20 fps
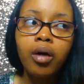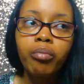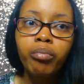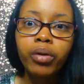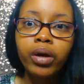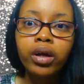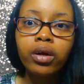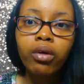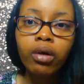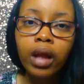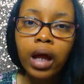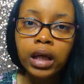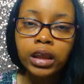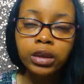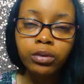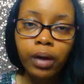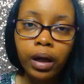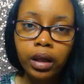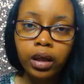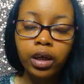But in all
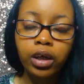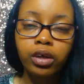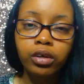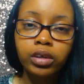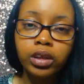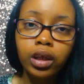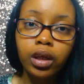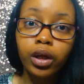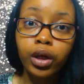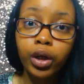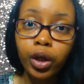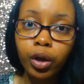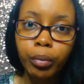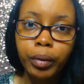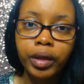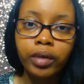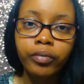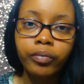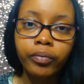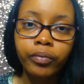actuality, you're still a
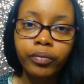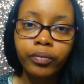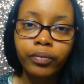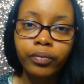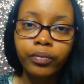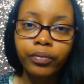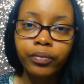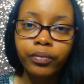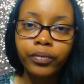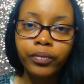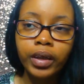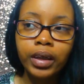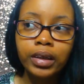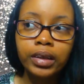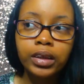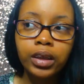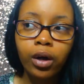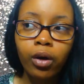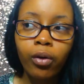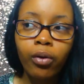human.
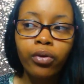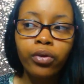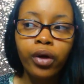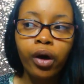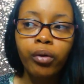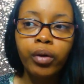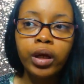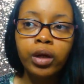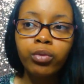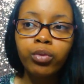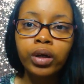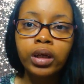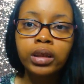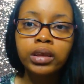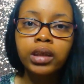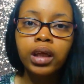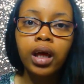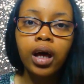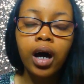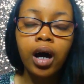So, though he
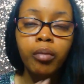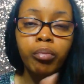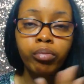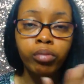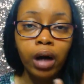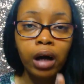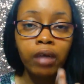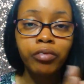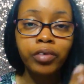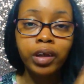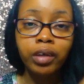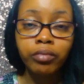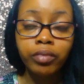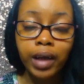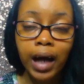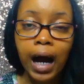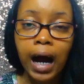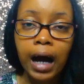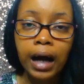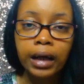was a prophet of
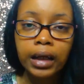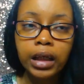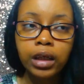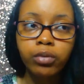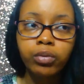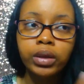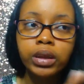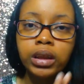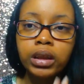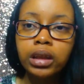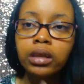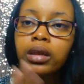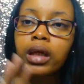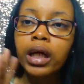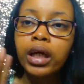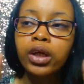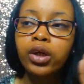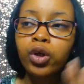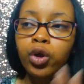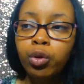God, he was still
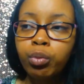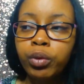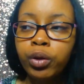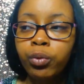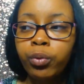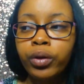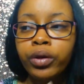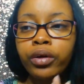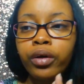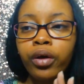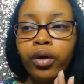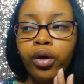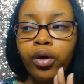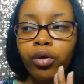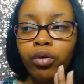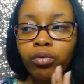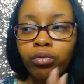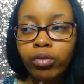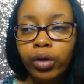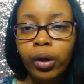a human with
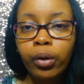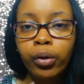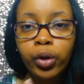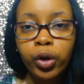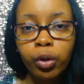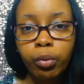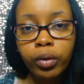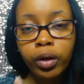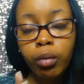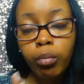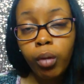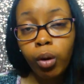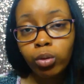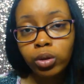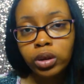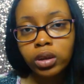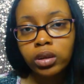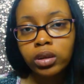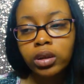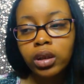real human
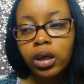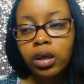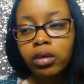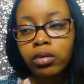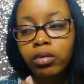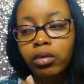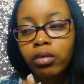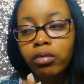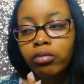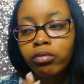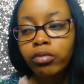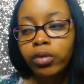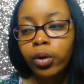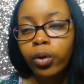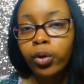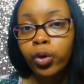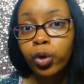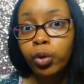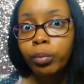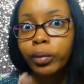emotions and
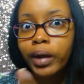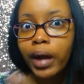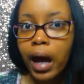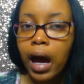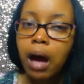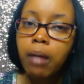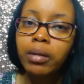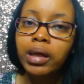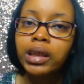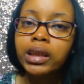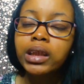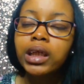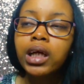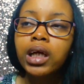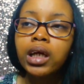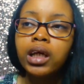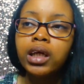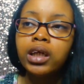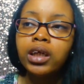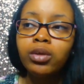real human habits.
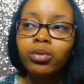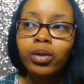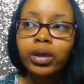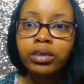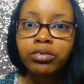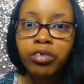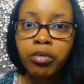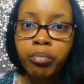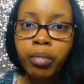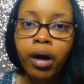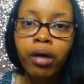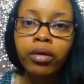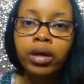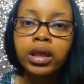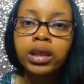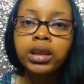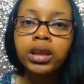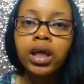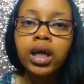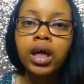He was
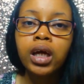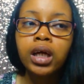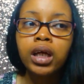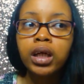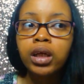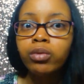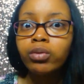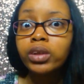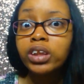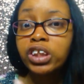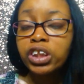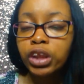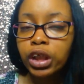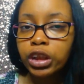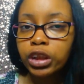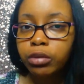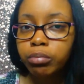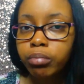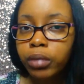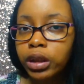rebellious. He was
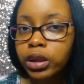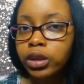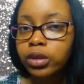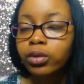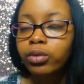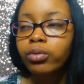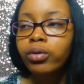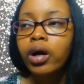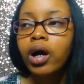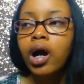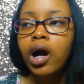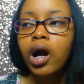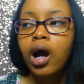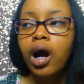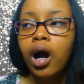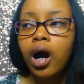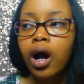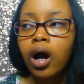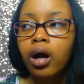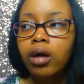judgmental.
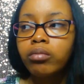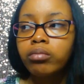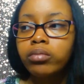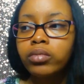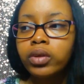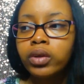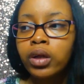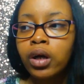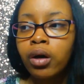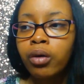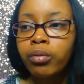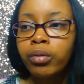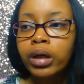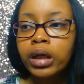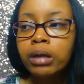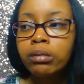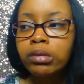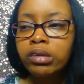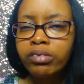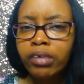Uh, you know,
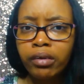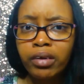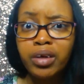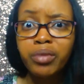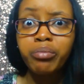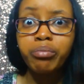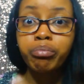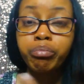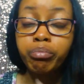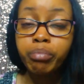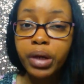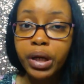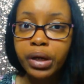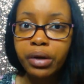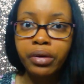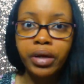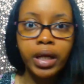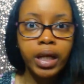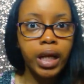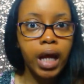he was very
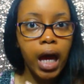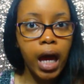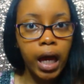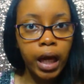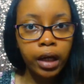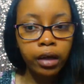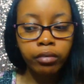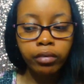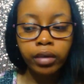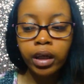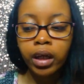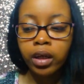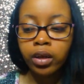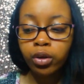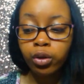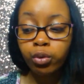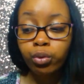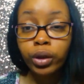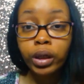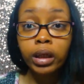bitter and angry.
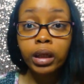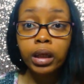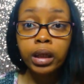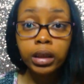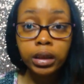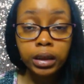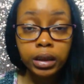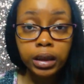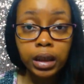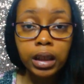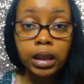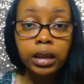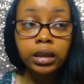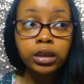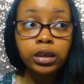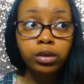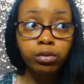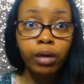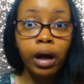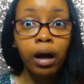And you can see
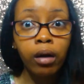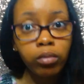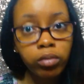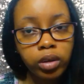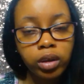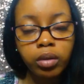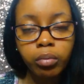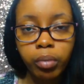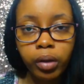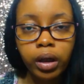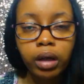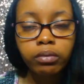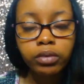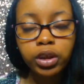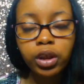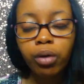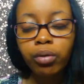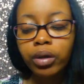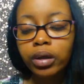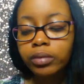this throughout the book of
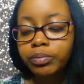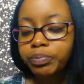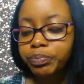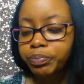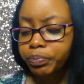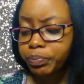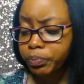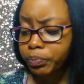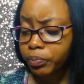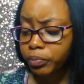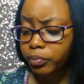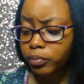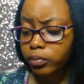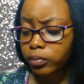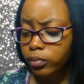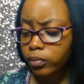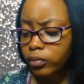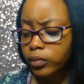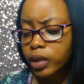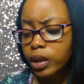Jonah.
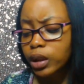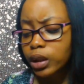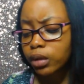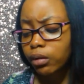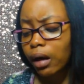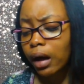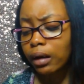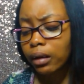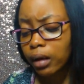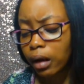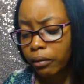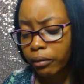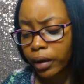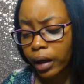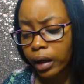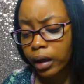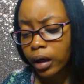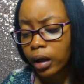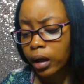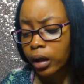So, I love
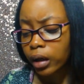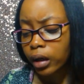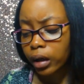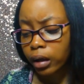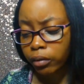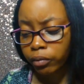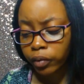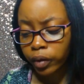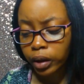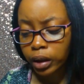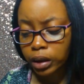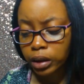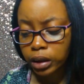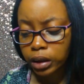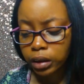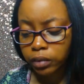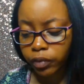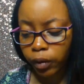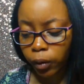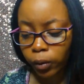that. It really
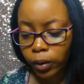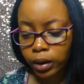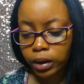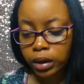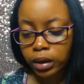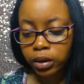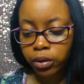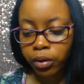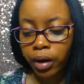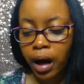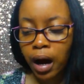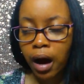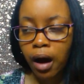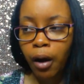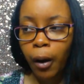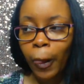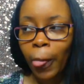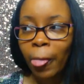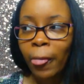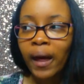just focuses on
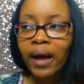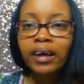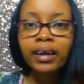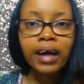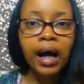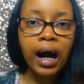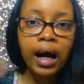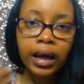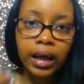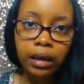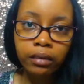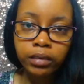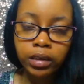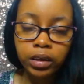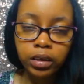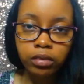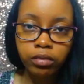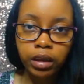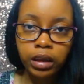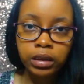how God gives
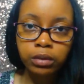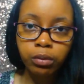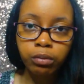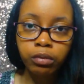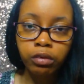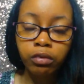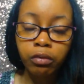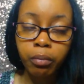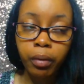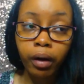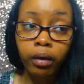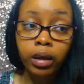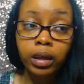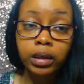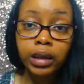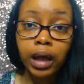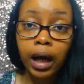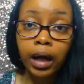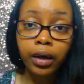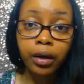us grace when we're
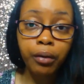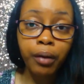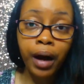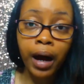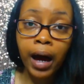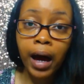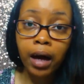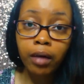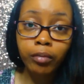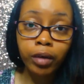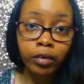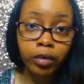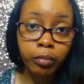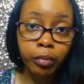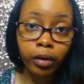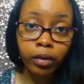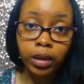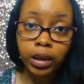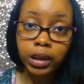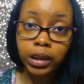rebellious. I know I had my
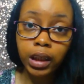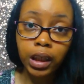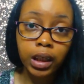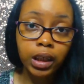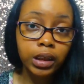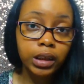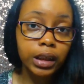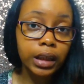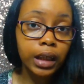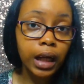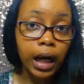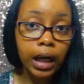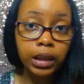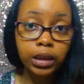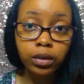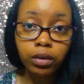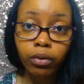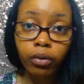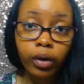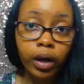rebellious stage in high
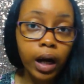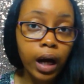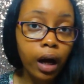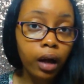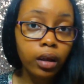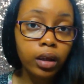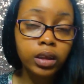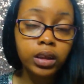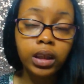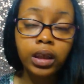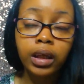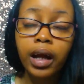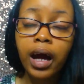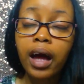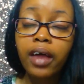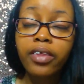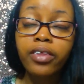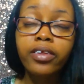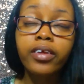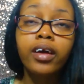school and college, and
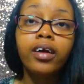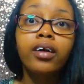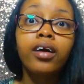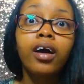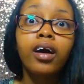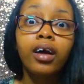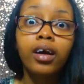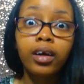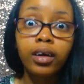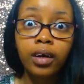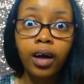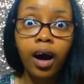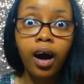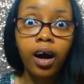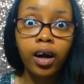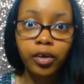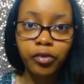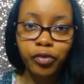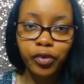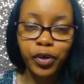I thank
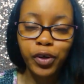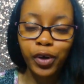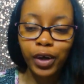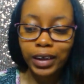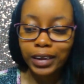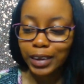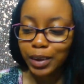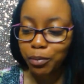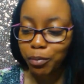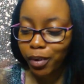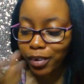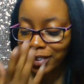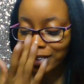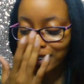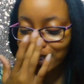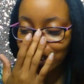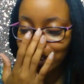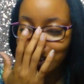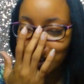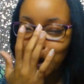God for grace and
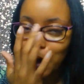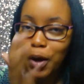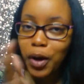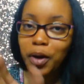mercy.